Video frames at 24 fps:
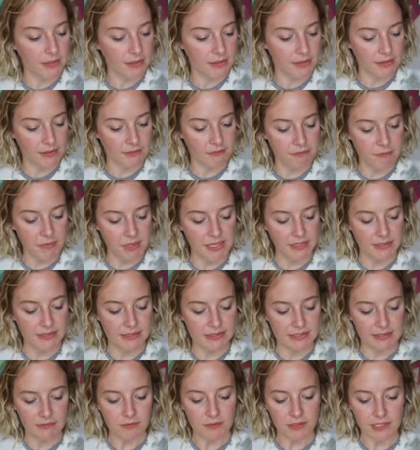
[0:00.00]
I've made
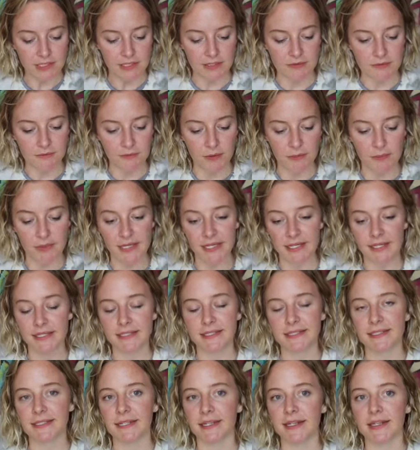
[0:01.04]
several things from it, and
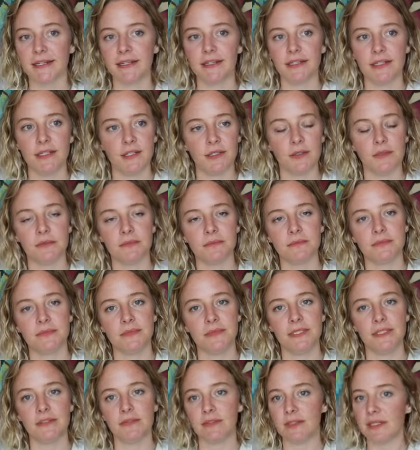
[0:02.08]
it's got, you know,
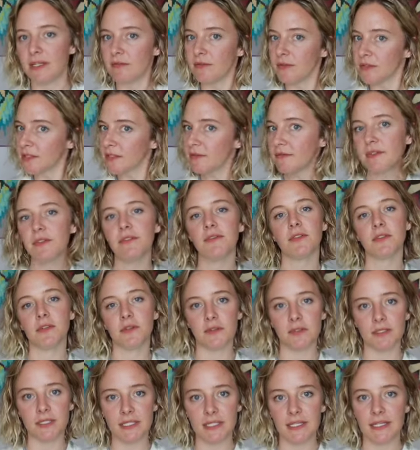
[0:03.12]
different levels of
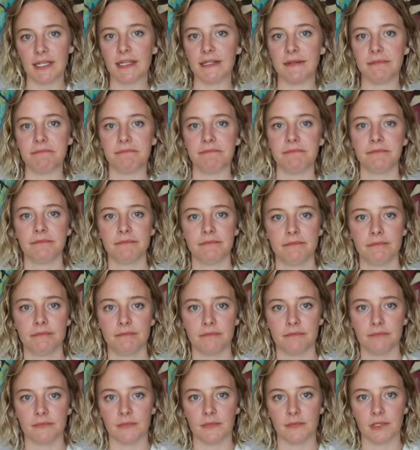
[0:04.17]
difficulty, and
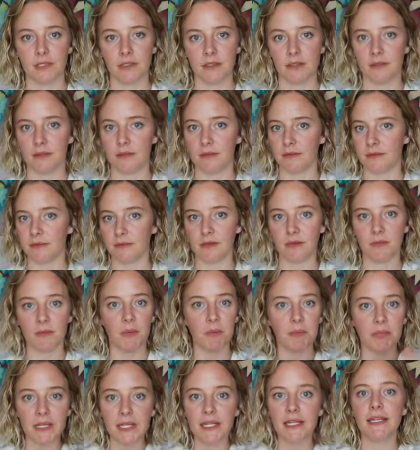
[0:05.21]
from a
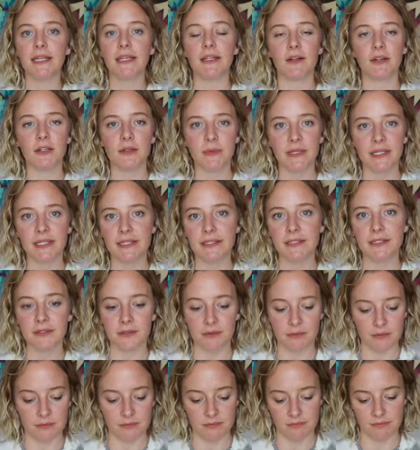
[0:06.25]
blanket all the way
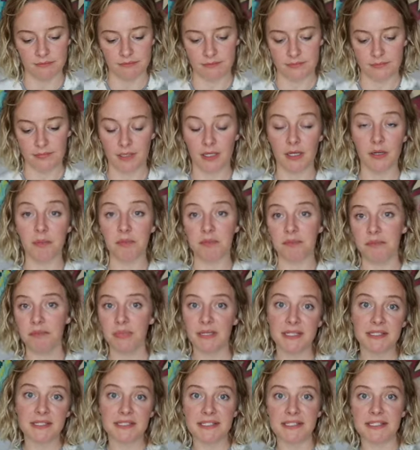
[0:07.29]
to a
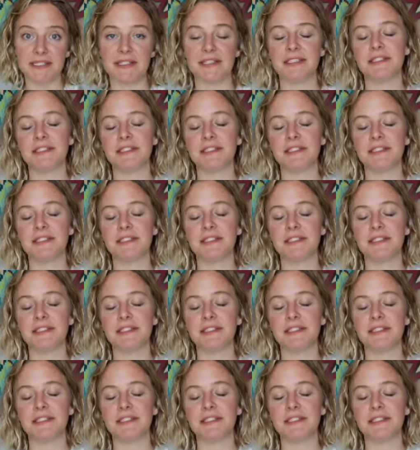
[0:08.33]
pixie.